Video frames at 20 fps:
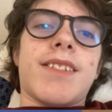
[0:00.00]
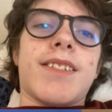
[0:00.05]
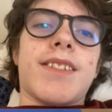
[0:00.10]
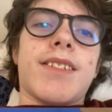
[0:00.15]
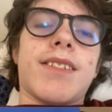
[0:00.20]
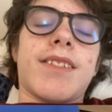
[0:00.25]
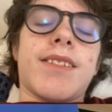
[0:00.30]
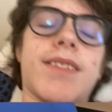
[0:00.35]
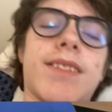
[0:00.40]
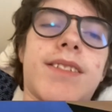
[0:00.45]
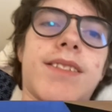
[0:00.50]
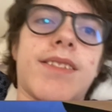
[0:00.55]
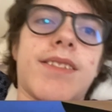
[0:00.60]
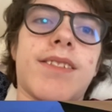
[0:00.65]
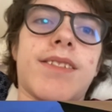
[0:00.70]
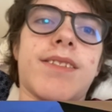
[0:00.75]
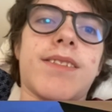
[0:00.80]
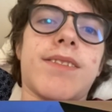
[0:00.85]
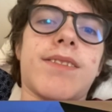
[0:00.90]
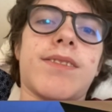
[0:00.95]

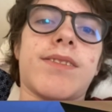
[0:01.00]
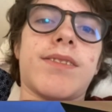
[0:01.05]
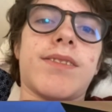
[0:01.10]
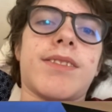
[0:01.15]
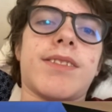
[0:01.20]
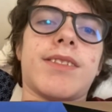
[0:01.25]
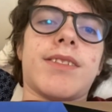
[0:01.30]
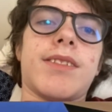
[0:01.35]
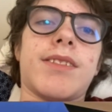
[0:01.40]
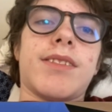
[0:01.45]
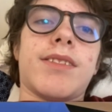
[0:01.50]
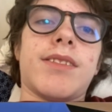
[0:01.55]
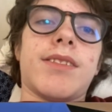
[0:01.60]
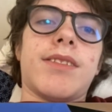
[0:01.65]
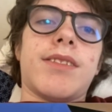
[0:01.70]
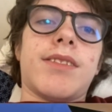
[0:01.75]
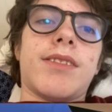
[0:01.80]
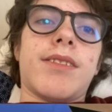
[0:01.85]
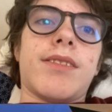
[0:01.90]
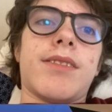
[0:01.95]

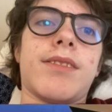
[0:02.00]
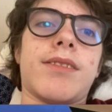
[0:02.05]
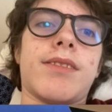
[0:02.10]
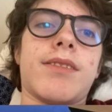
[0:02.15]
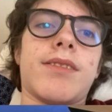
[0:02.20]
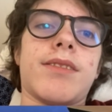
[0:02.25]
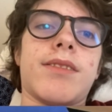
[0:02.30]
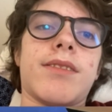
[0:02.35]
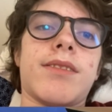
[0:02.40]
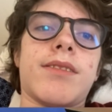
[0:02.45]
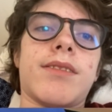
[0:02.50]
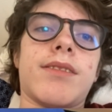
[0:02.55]
The person shown says nothing.